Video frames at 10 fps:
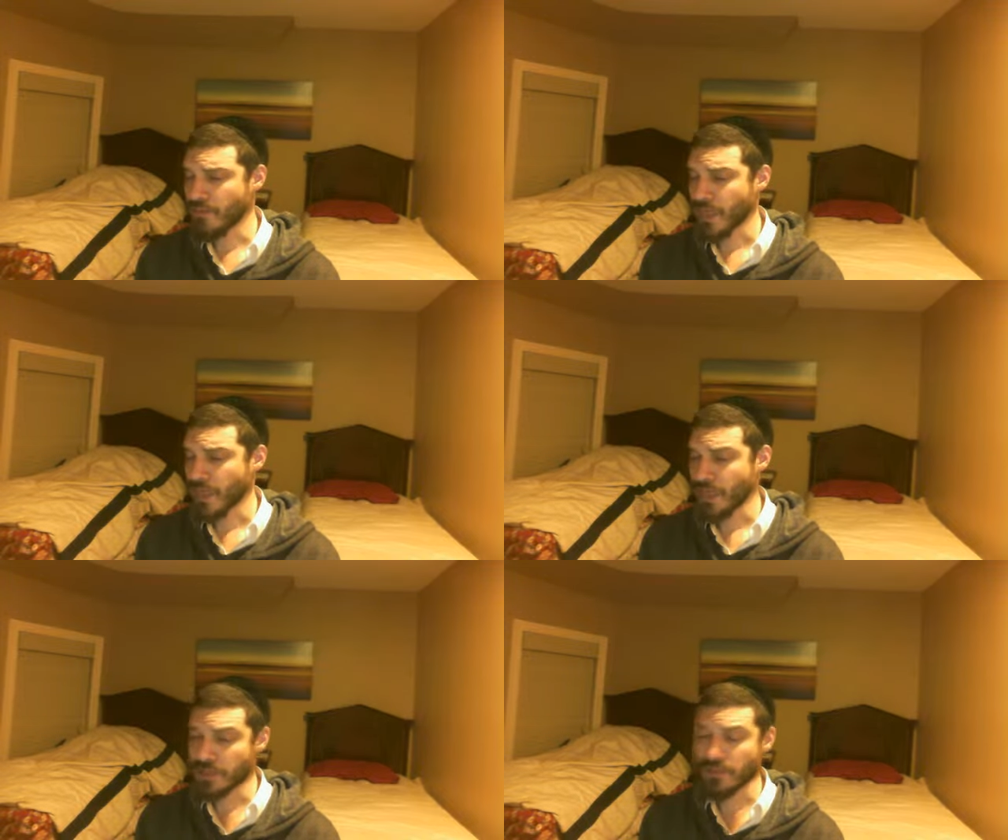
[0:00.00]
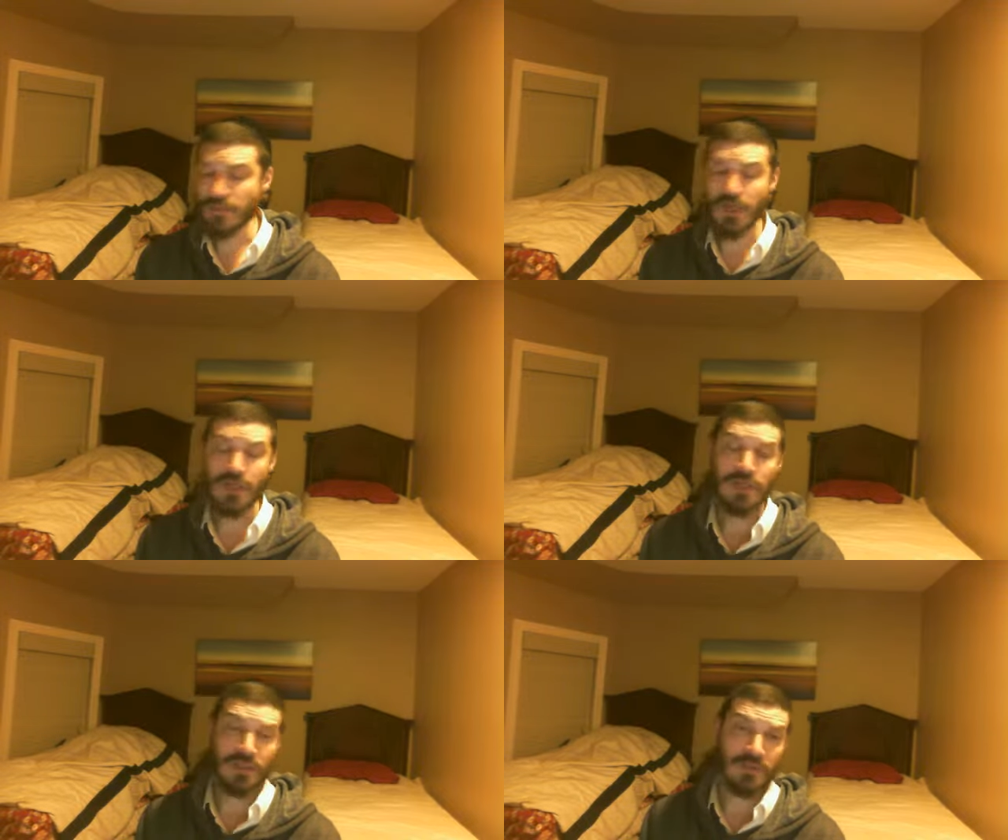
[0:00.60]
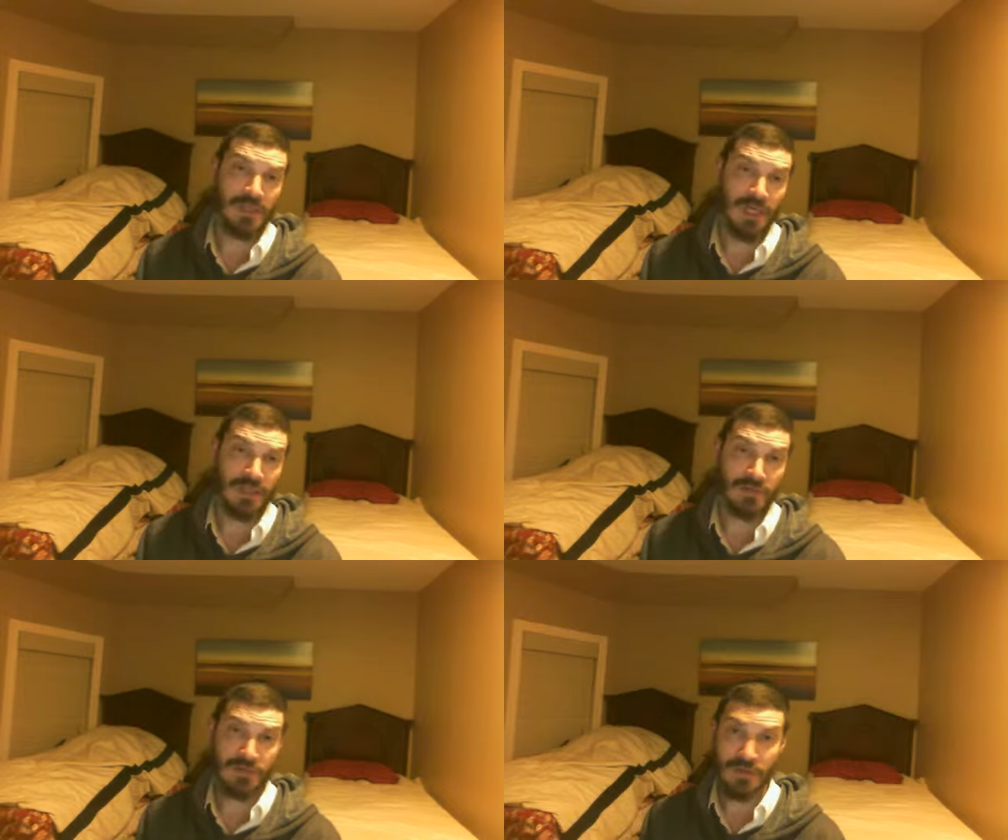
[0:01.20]
less than y, it's going to be
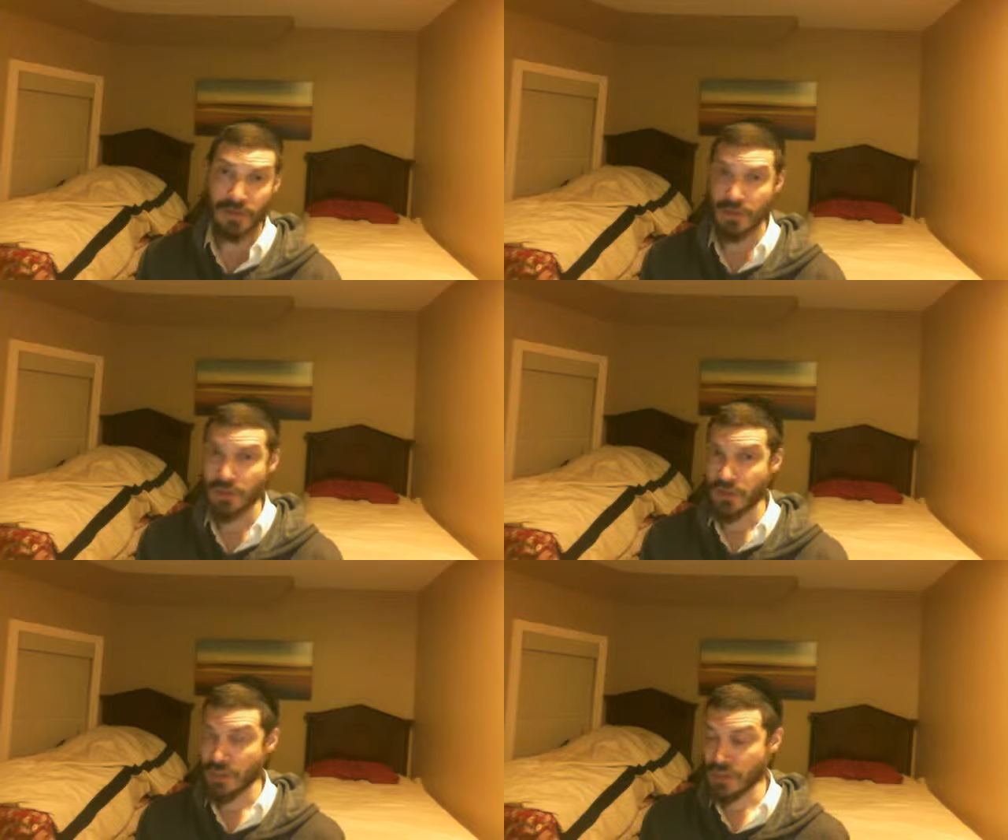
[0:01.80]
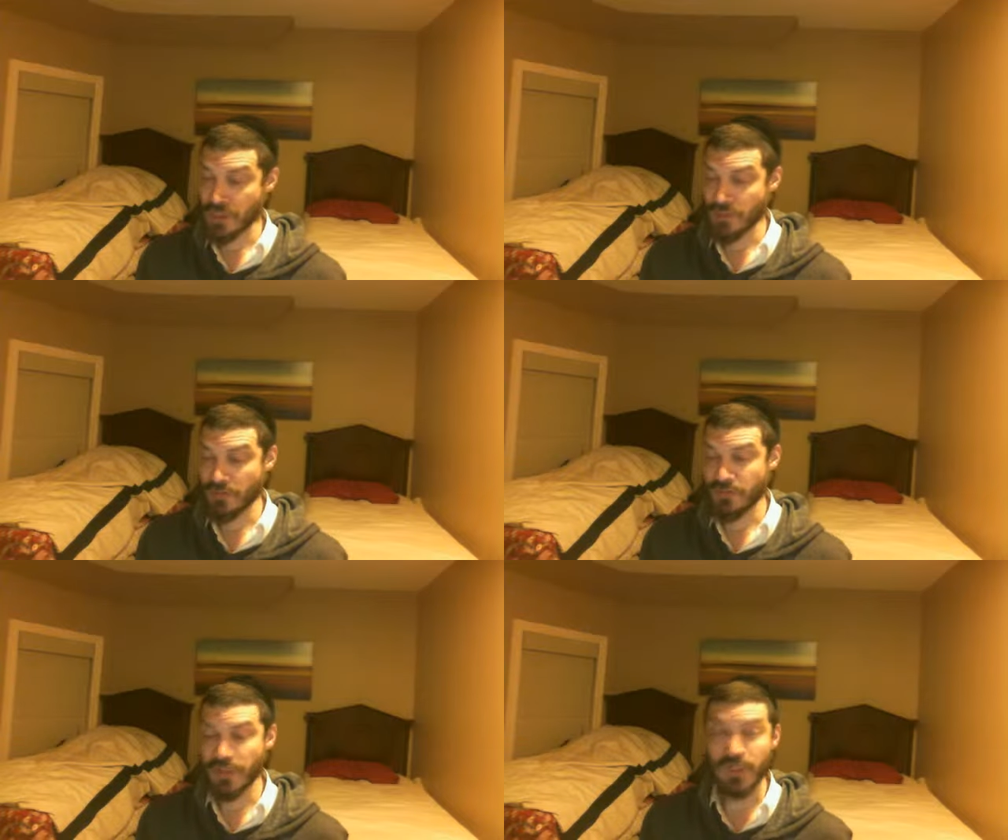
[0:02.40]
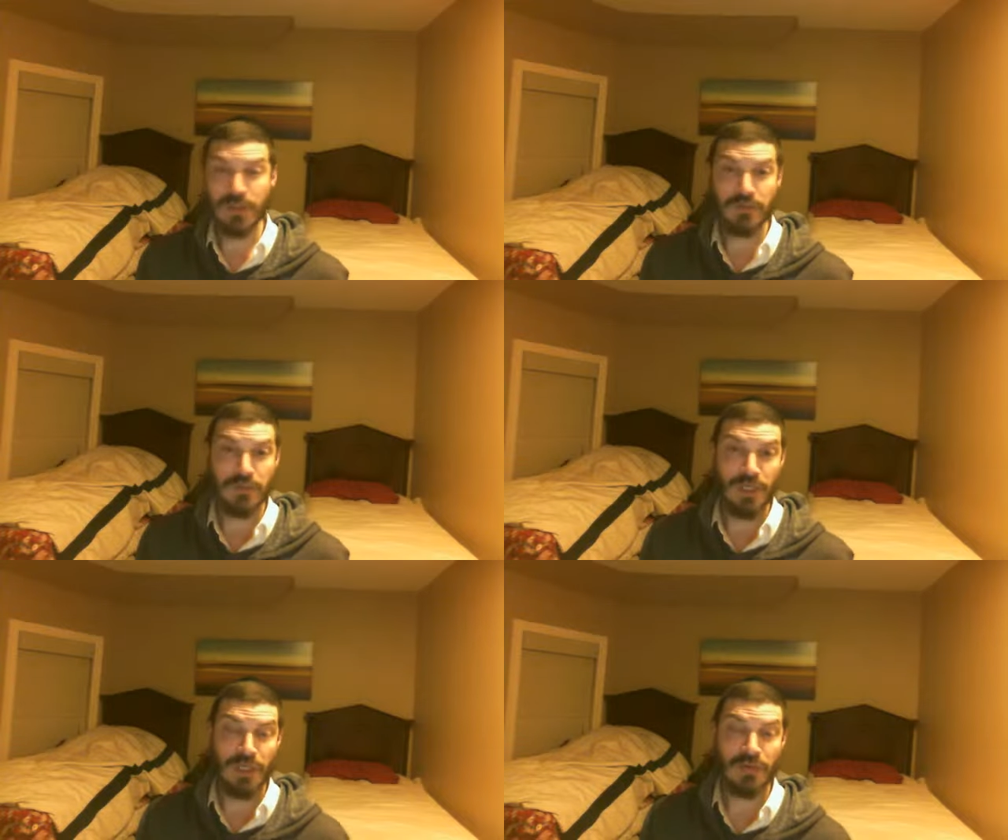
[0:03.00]
negative. So v can
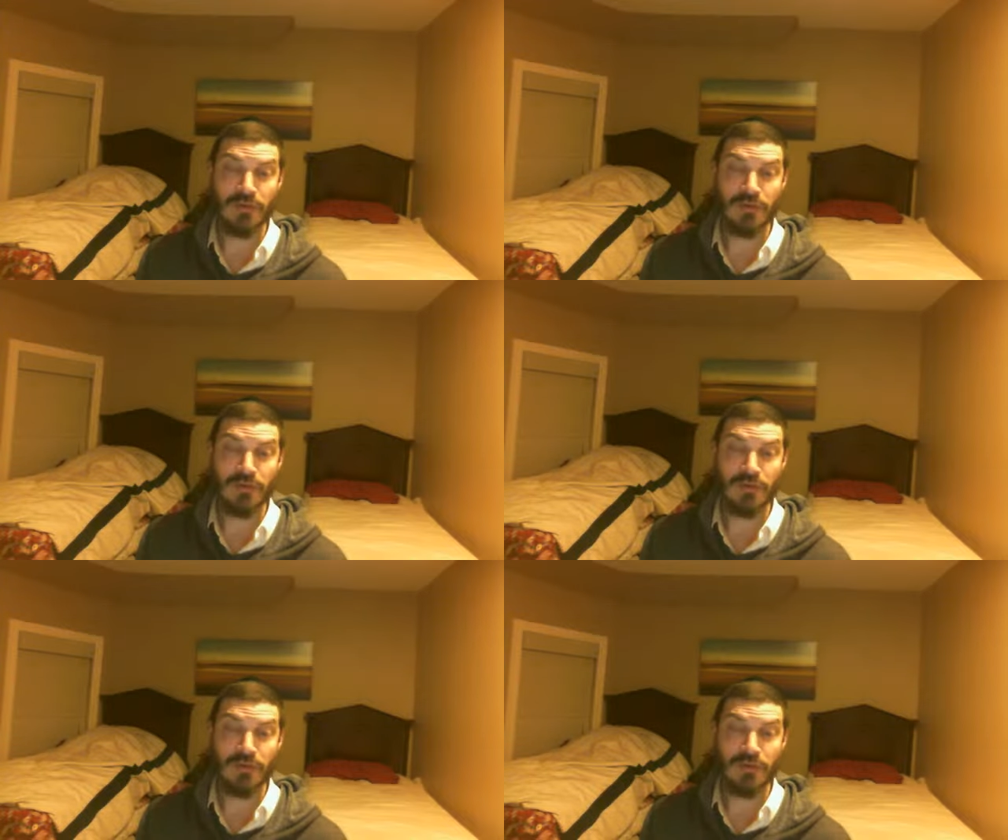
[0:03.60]
be any